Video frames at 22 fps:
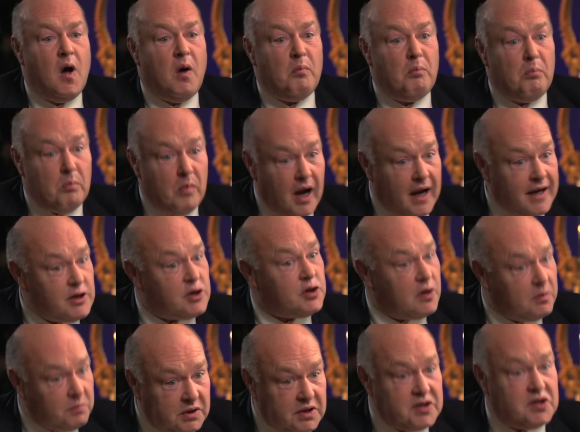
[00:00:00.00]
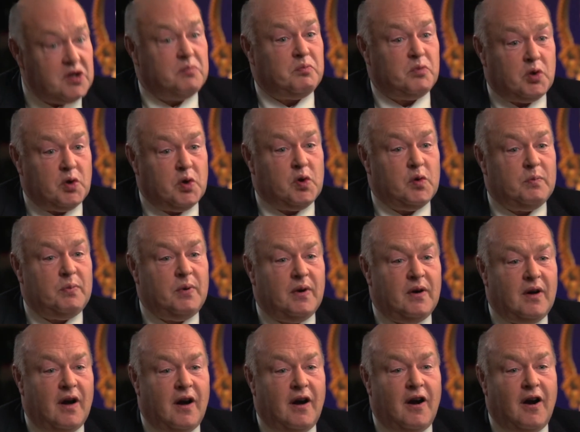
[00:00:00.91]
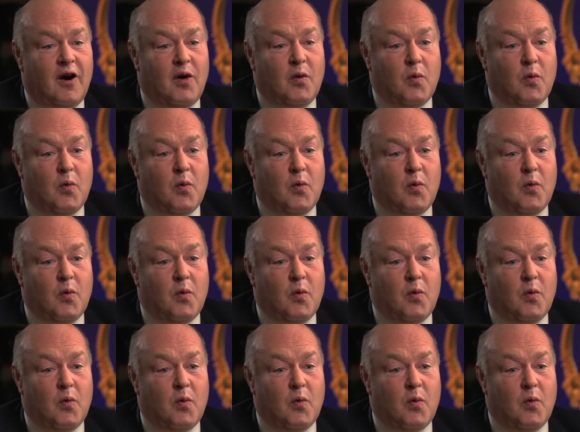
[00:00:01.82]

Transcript: My troublesome group are